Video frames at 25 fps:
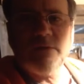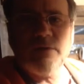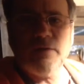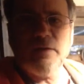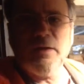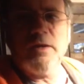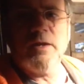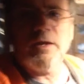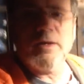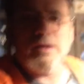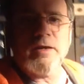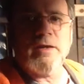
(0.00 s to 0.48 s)

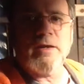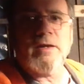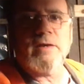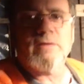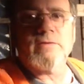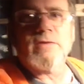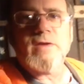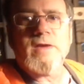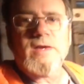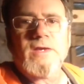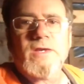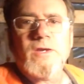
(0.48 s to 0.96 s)

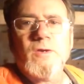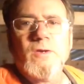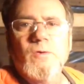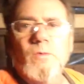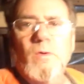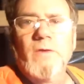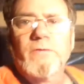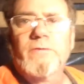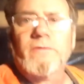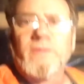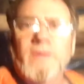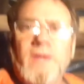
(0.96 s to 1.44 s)
And thank you
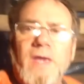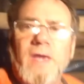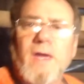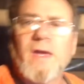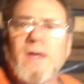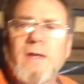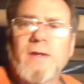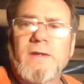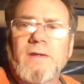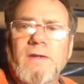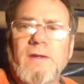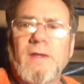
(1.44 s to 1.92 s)
once
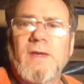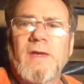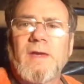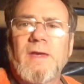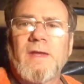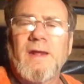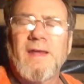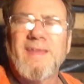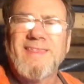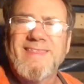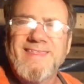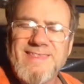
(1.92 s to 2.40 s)
again.
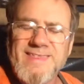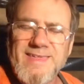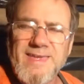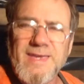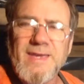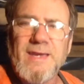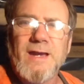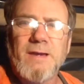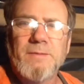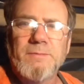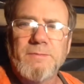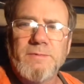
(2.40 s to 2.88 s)
And I
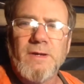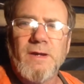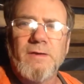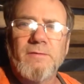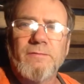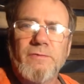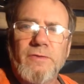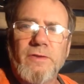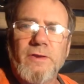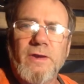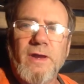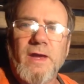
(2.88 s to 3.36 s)
think I'm
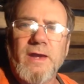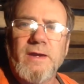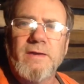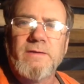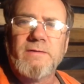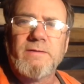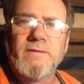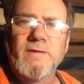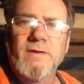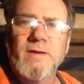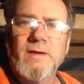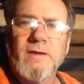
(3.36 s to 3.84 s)
done for the
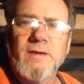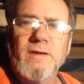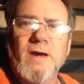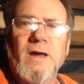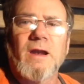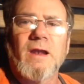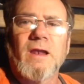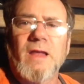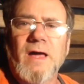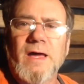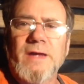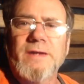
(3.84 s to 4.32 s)
night.
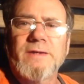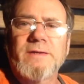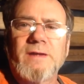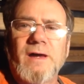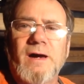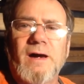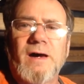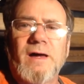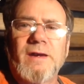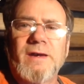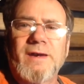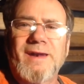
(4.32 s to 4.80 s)
Got a lot
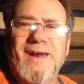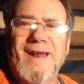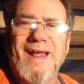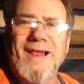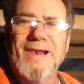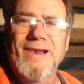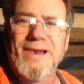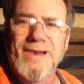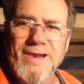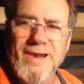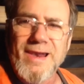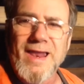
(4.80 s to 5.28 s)
done, and
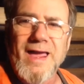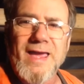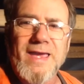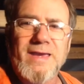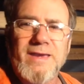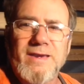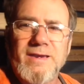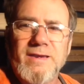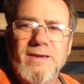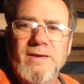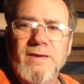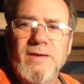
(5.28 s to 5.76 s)
I
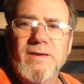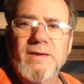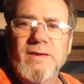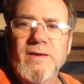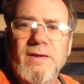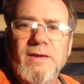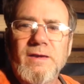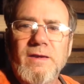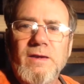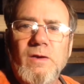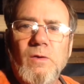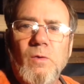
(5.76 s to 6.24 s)
like
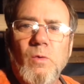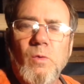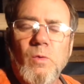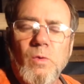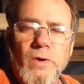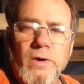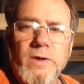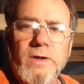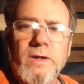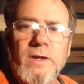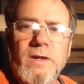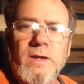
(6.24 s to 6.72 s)

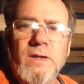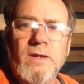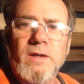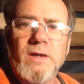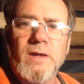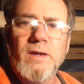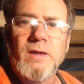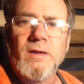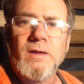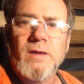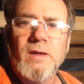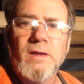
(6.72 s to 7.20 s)
working
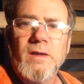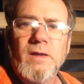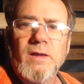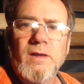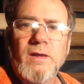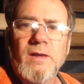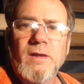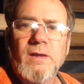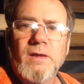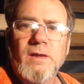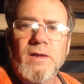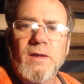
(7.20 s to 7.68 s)

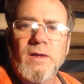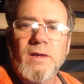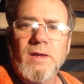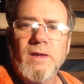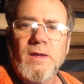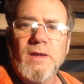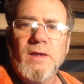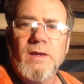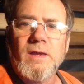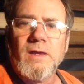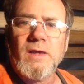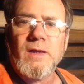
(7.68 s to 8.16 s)

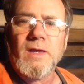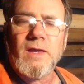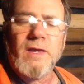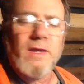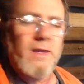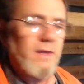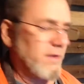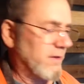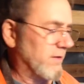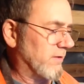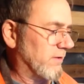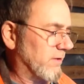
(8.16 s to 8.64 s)

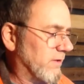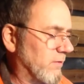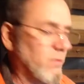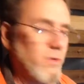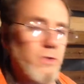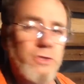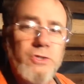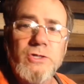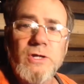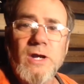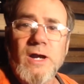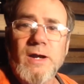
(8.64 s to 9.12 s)
in the
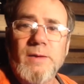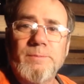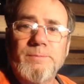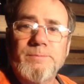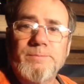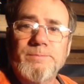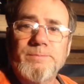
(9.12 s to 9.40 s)
woodshop.